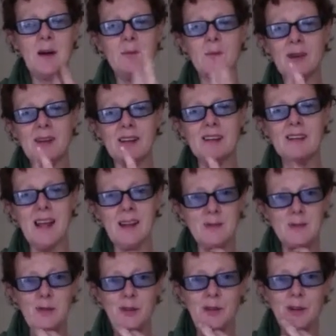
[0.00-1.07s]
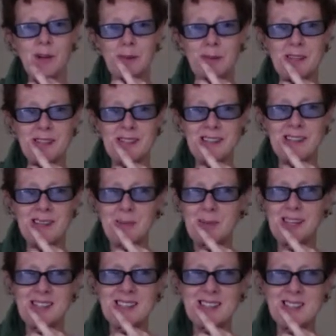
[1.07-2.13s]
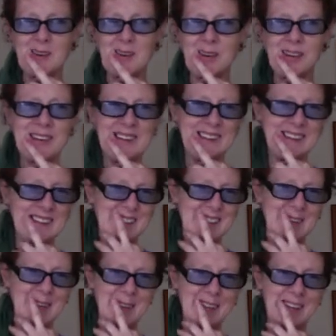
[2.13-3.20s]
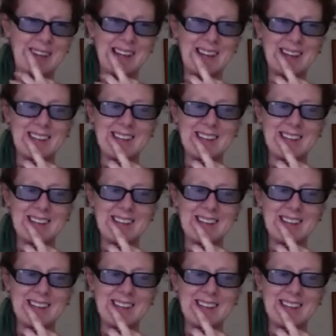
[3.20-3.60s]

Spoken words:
bringing that food up, and I mean that's not necessarily